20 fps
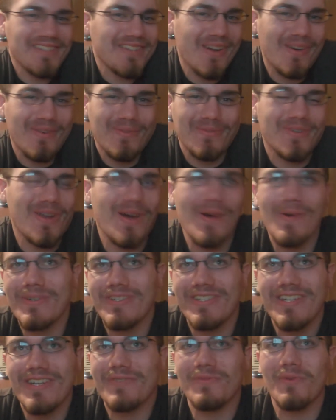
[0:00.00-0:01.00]
don't know
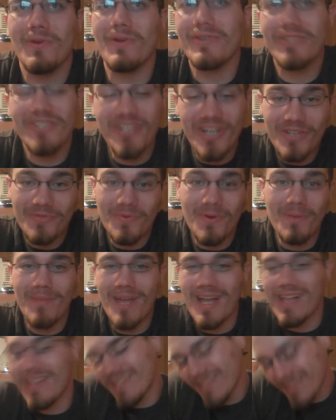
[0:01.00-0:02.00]
she's re she's
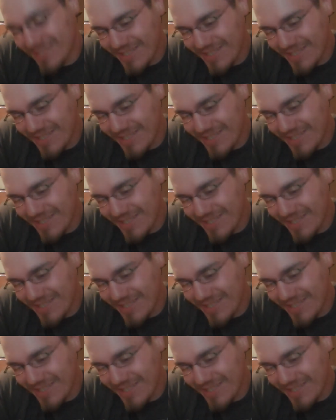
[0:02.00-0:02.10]
rebelling.